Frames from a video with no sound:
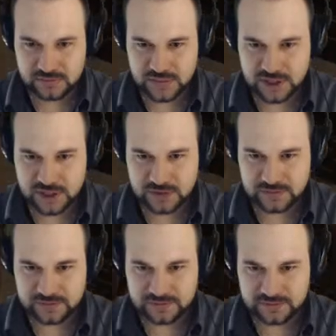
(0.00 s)
Yeah.
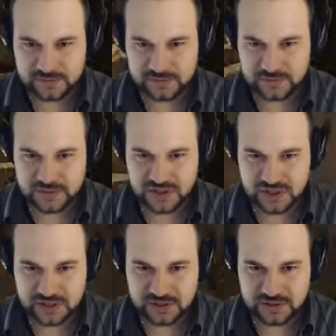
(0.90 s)

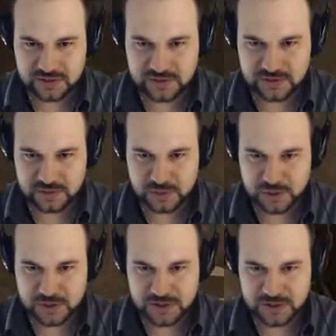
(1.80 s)
Science.
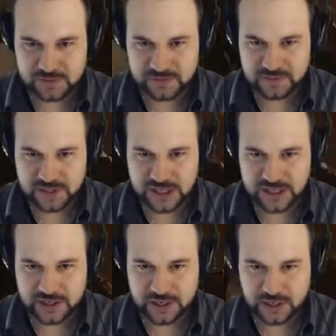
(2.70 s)
Immunity. I
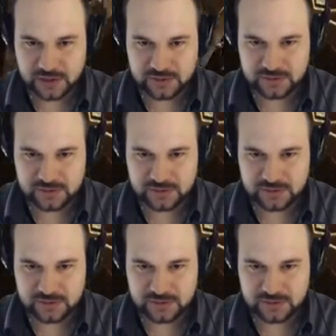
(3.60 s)
know.